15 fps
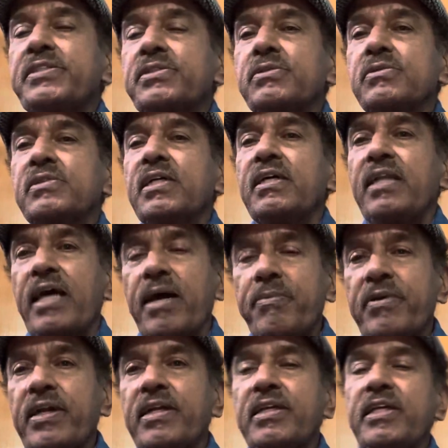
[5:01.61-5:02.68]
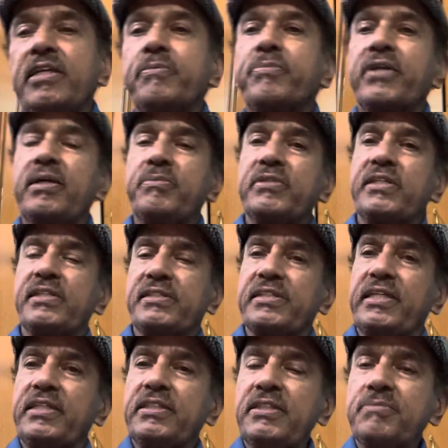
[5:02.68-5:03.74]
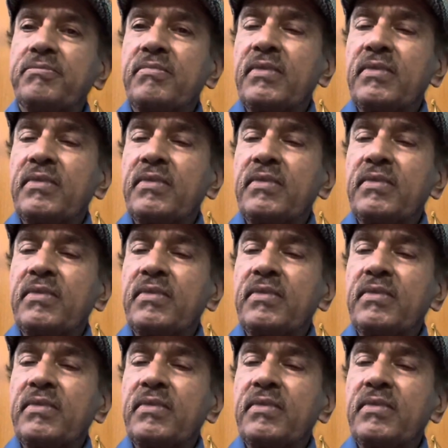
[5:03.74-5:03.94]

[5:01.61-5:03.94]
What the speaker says: to the laboratory in primary health center.